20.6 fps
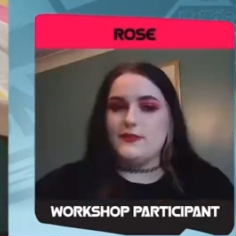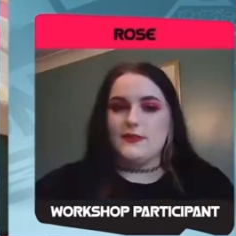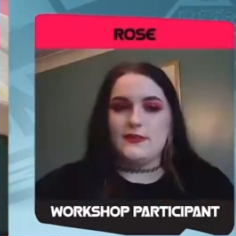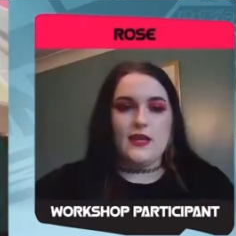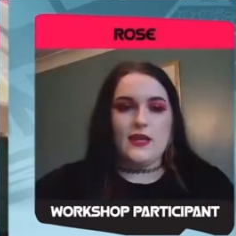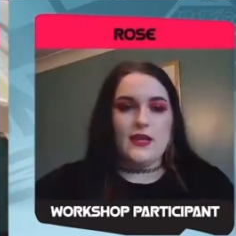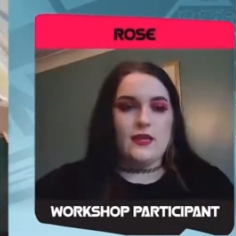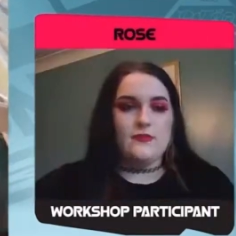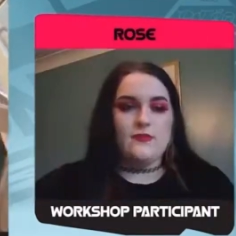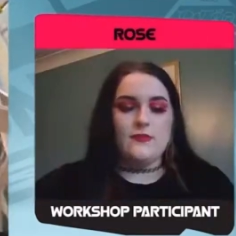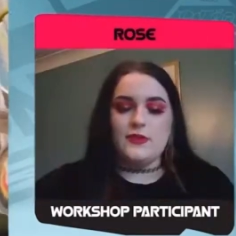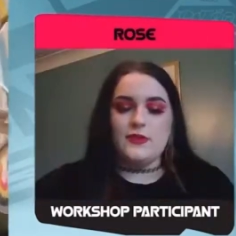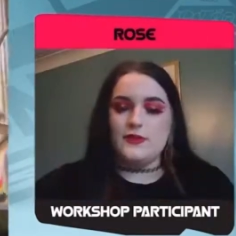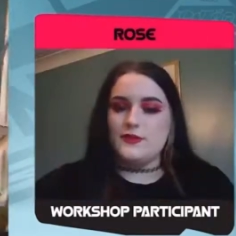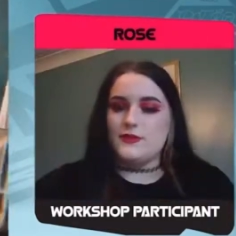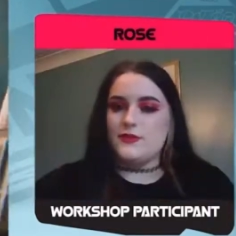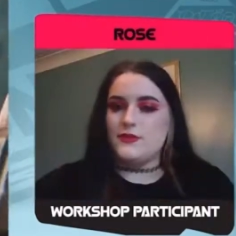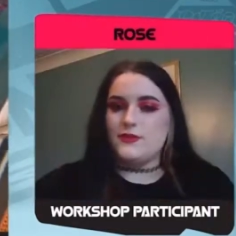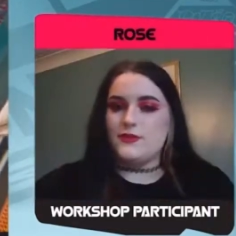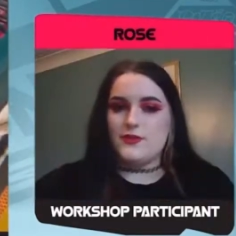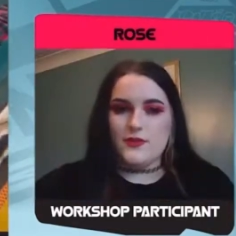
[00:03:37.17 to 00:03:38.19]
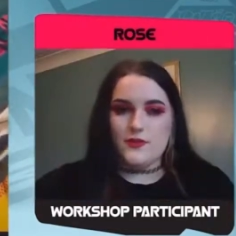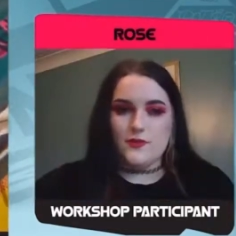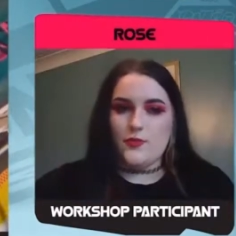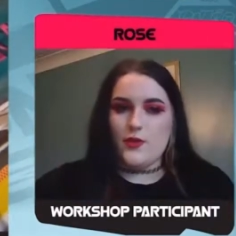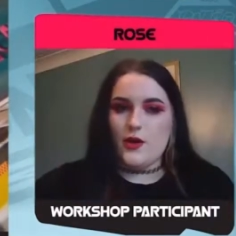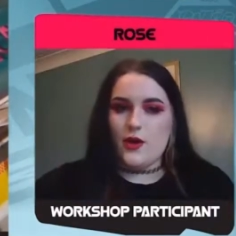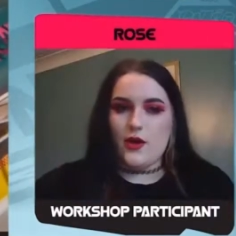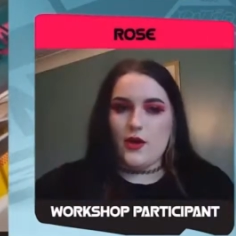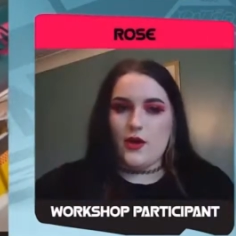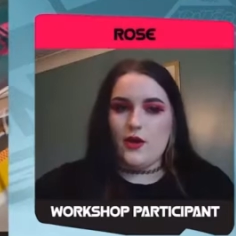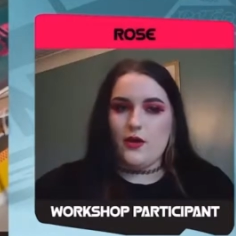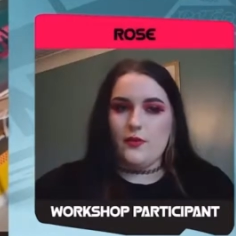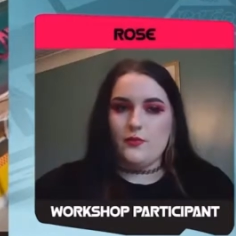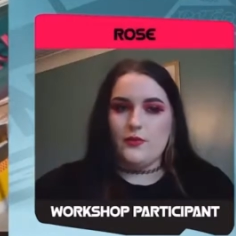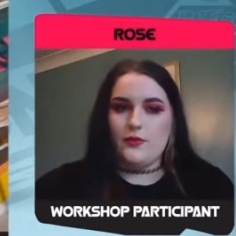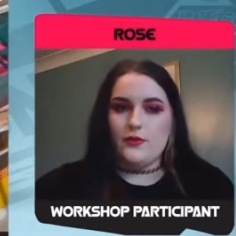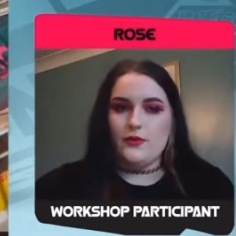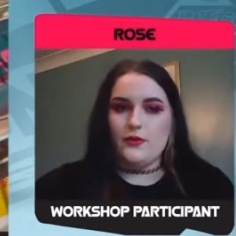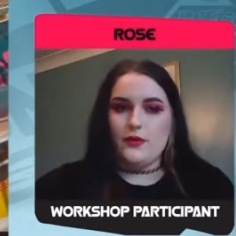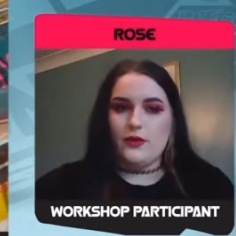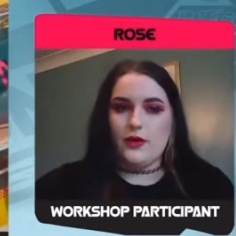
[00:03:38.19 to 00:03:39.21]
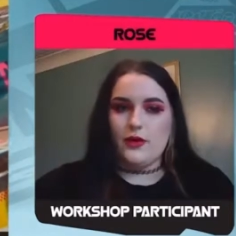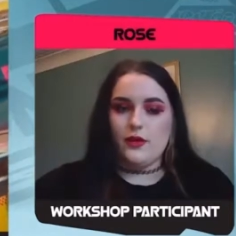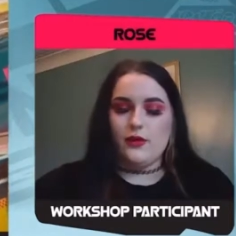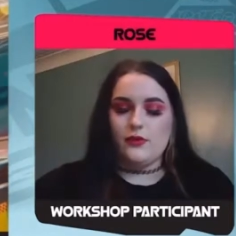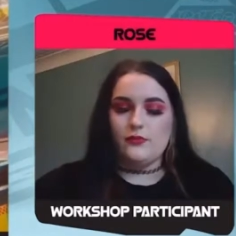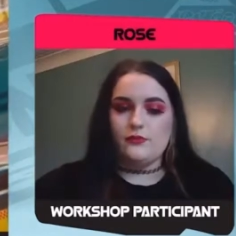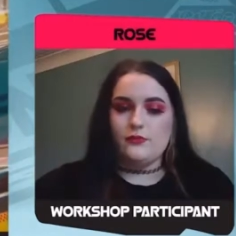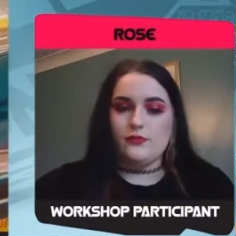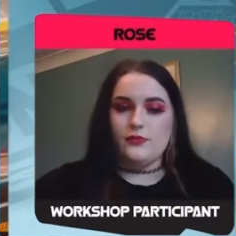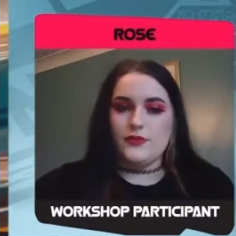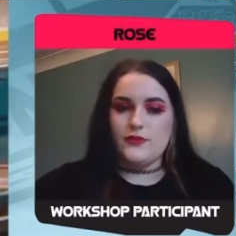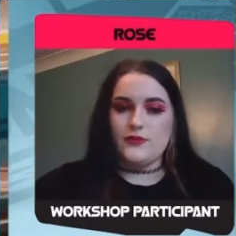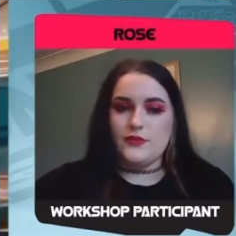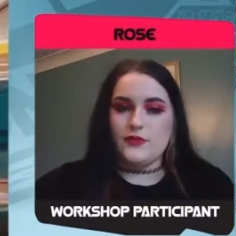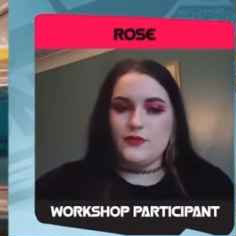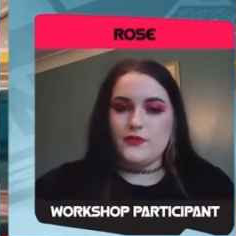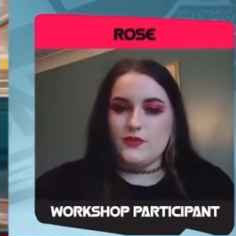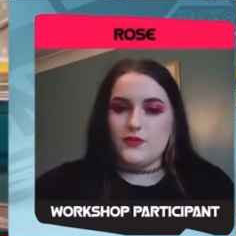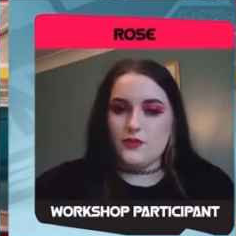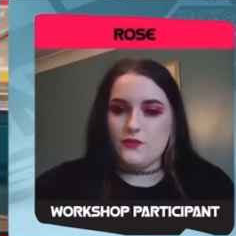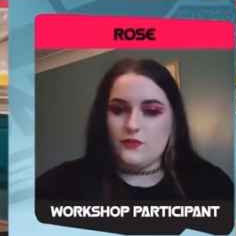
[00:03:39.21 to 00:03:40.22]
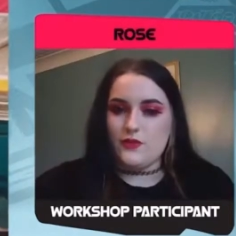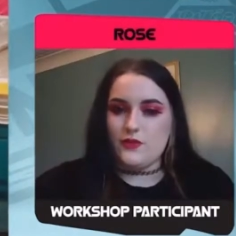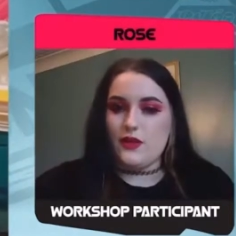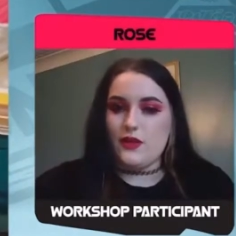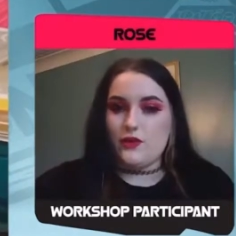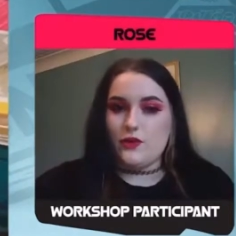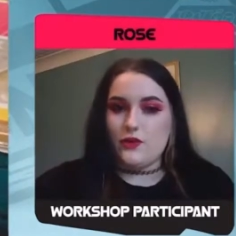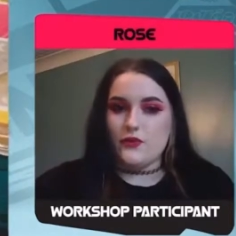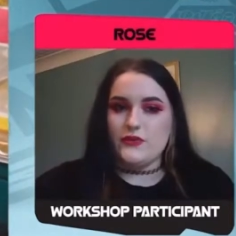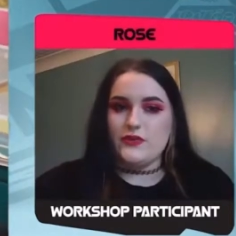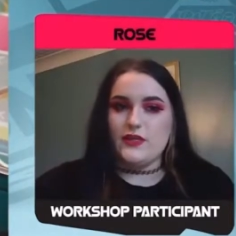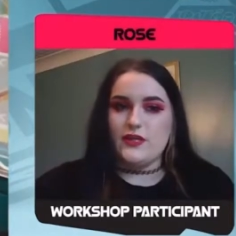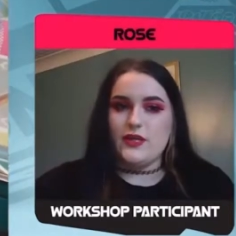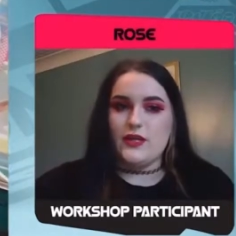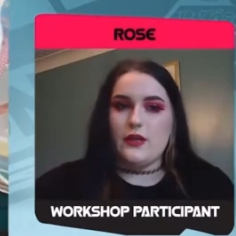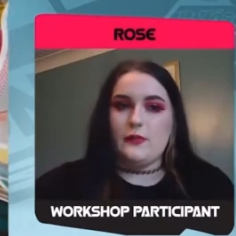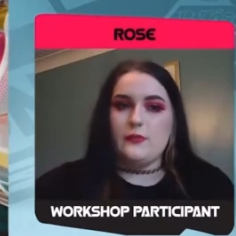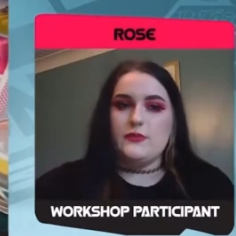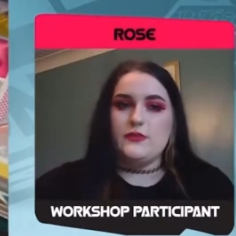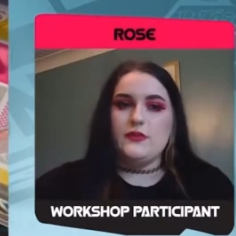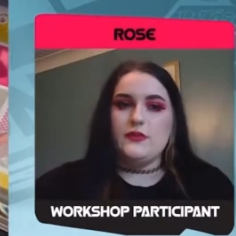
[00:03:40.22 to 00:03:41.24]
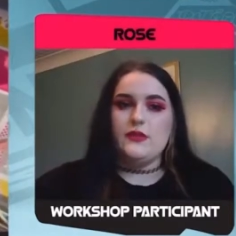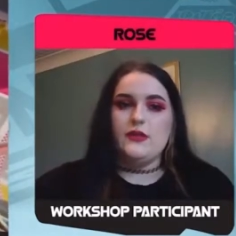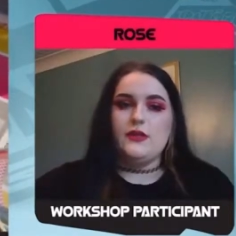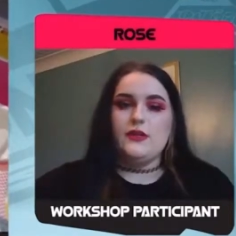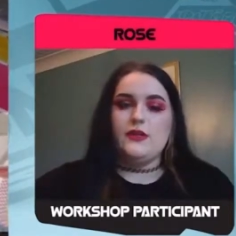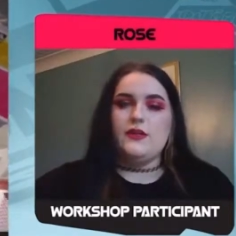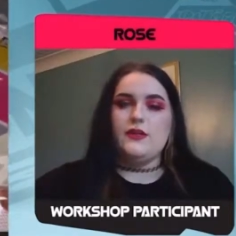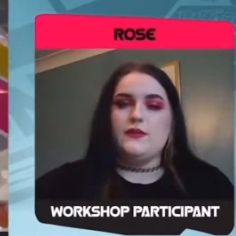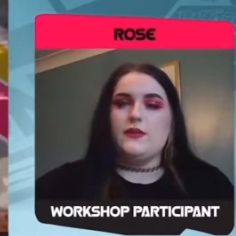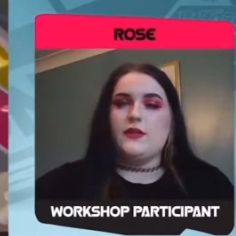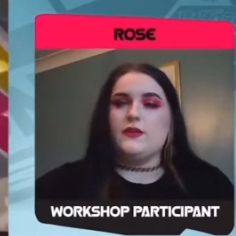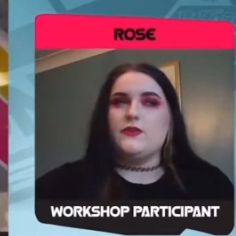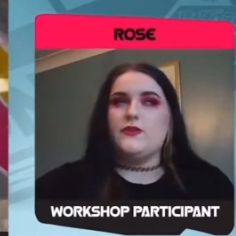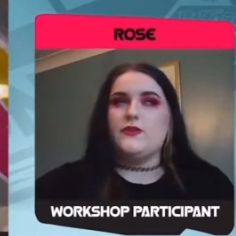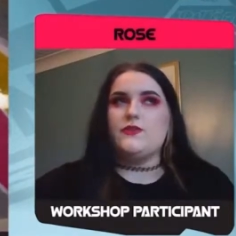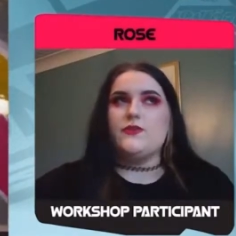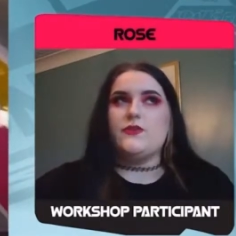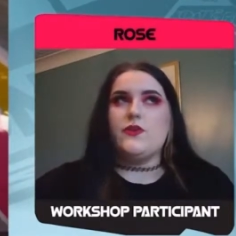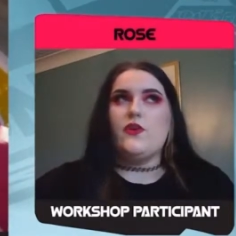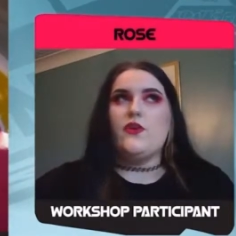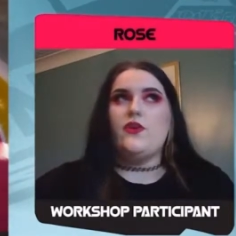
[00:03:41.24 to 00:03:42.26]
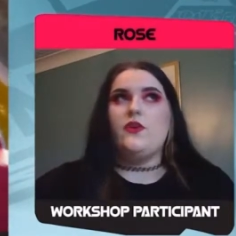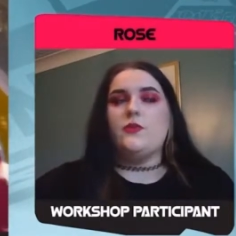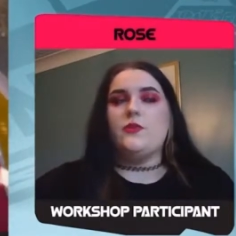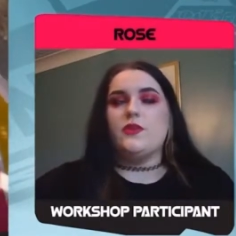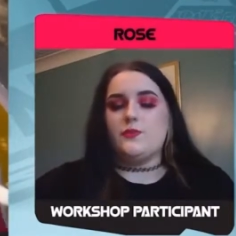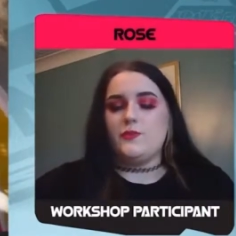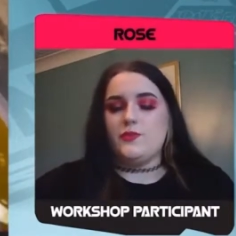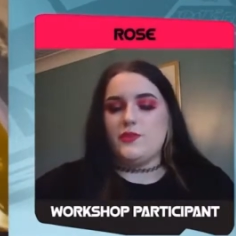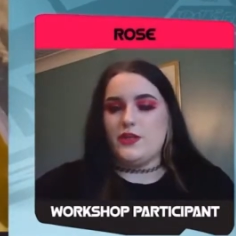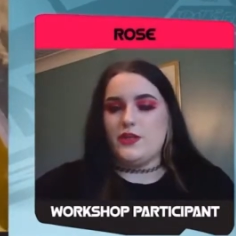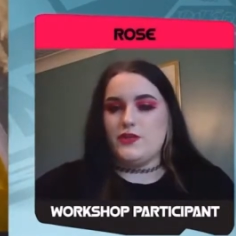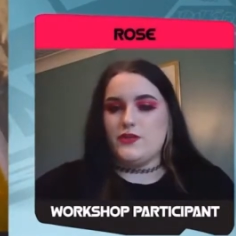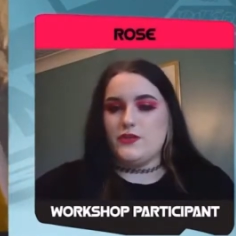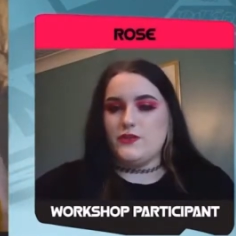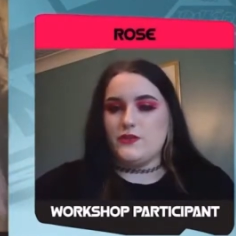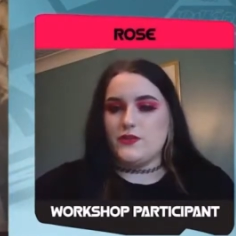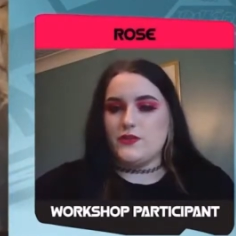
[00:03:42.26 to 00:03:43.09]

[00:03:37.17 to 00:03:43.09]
I don't know if you it's like, it's just like a sport game, derby game where you're just like like I don't know, man.